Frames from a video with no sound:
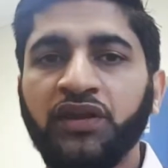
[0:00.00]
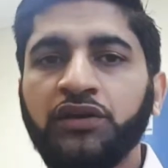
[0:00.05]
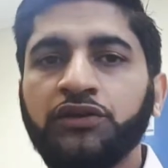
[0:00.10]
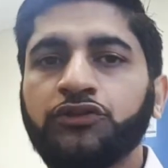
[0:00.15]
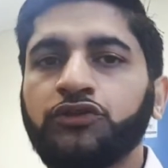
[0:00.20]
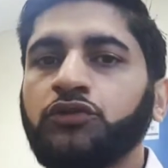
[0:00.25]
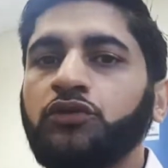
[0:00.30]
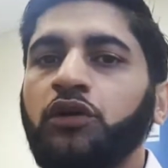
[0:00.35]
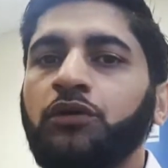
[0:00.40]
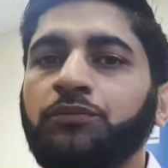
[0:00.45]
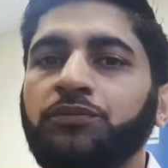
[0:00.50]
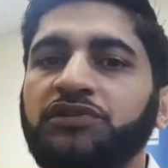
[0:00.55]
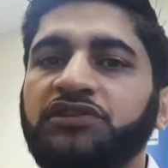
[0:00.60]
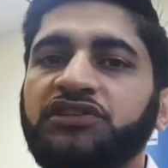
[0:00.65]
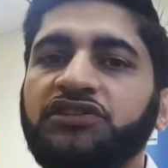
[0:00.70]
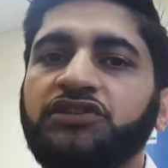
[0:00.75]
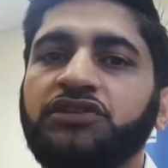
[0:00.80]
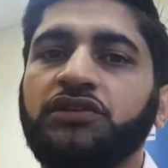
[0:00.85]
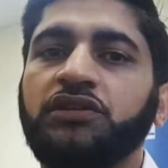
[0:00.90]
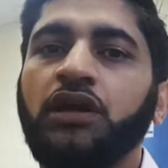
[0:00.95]
So
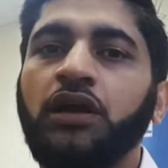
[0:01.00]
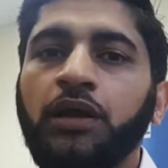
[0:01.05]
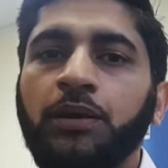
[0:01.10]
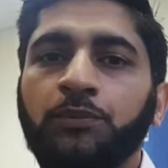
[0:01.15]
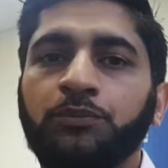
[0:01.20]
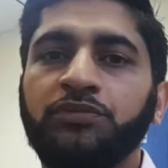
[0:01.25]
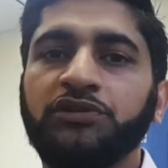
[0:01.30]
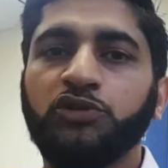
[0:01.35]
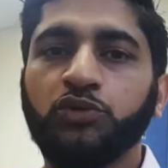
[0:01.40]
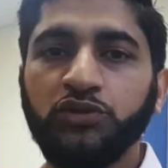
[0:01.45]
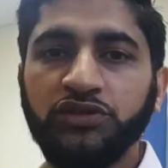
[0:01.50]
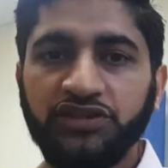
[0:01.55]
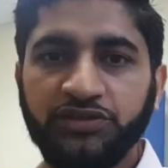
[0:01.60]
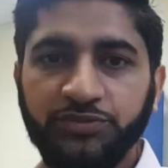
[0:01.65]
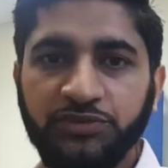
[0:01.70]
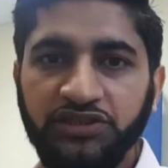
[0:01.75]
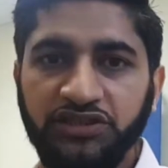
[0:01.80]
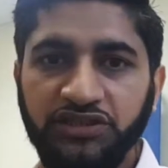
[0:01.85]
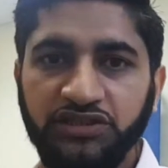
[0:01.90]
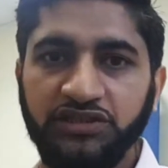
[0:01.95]
competition between
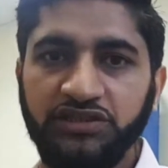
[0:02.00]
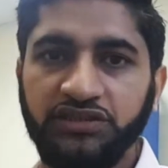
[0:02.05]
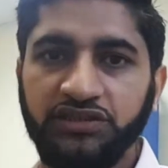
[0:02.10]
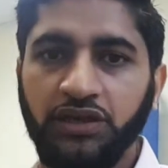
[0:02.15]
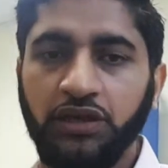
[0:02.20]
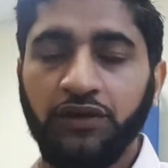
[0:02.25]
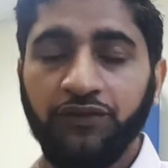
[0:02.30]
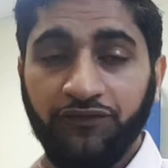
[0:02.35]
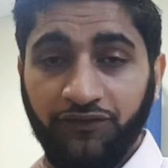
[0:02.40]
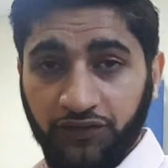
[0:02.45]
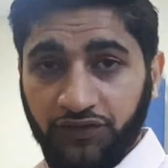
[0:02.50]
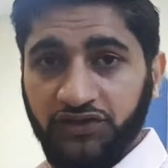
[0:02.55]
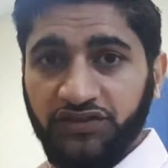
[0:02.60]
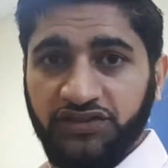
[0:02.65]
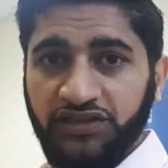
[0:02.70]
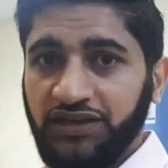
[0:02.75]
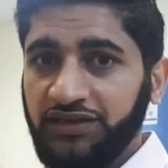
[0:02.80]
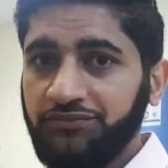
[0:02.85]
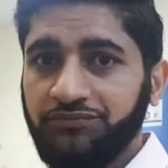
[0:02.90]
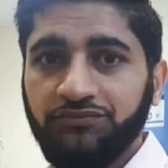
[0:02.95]
species for the
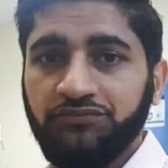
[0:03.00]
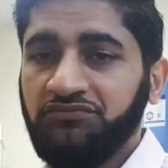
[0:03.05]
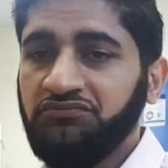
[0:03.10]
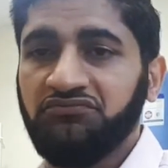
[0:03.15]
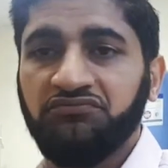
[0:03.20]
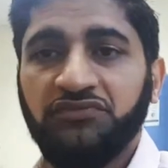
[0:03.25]
same,